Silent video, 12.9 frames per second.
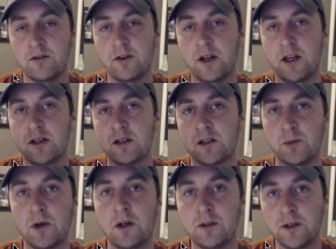a
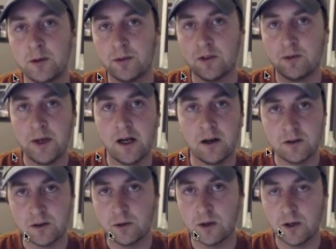small number of
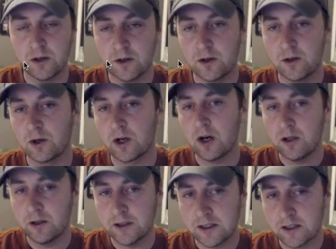parents who are
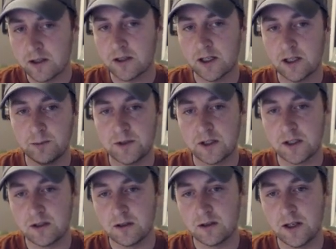calling into this help
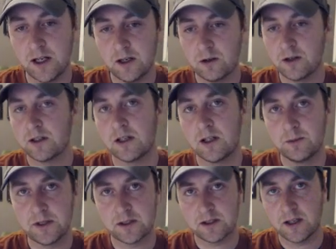center now, or this help
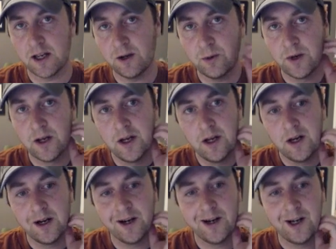desk now,
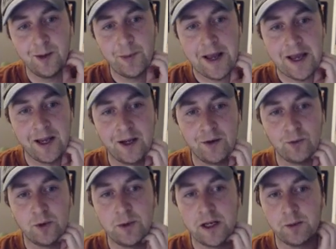and
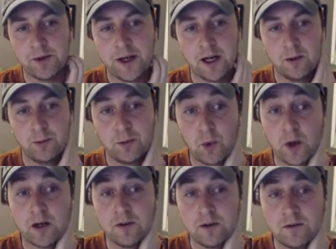we've been able to help quite
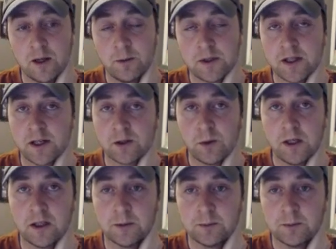a few families last week.